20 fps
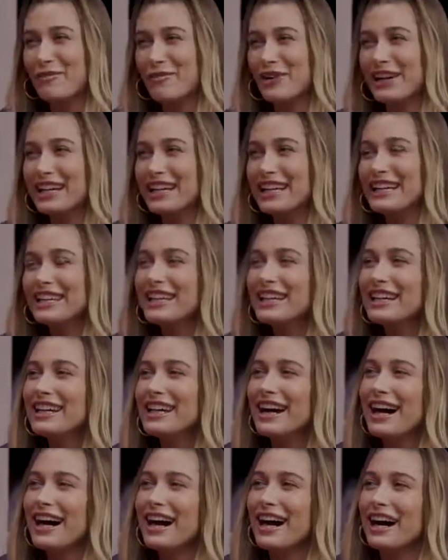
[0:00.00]
But
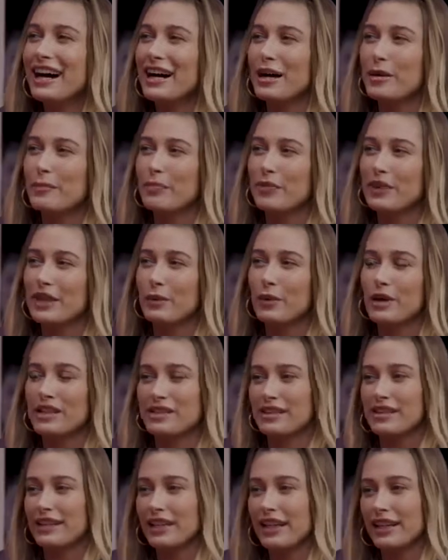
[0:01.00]
it
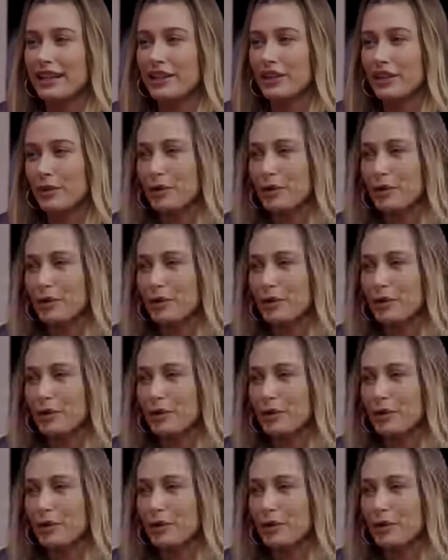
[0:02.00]
wasn't like, you